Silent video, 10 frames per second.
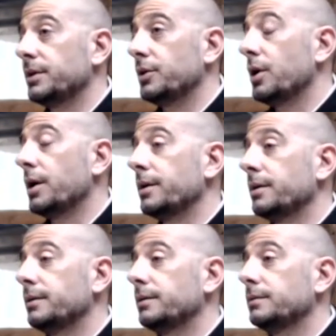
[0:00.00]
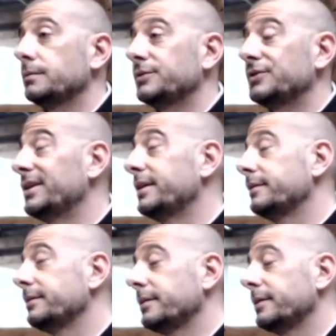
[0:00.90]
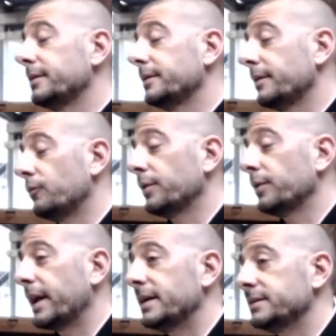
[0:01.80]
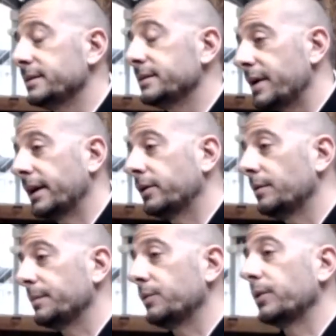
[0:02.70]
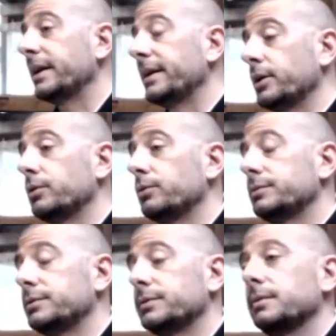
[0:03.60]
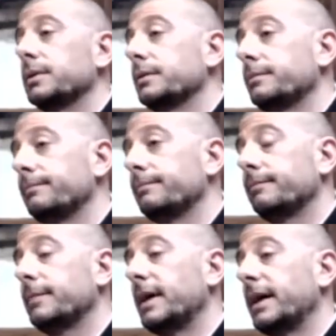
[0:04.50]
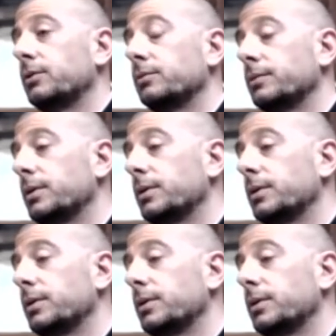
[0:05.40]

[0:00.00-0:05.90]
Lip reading: not sit, and that really has an impact on me when I don't. I don't